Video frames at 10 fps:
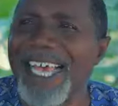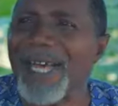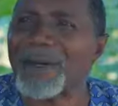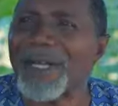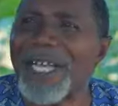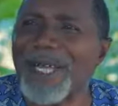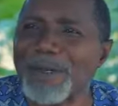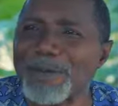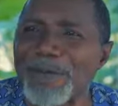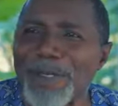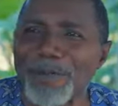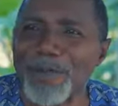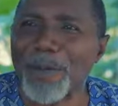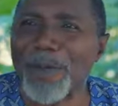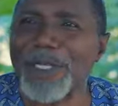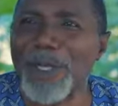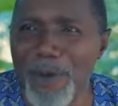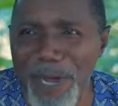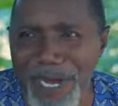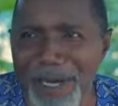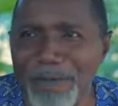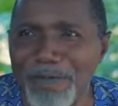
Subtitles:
Oh, my prince, you're welcome.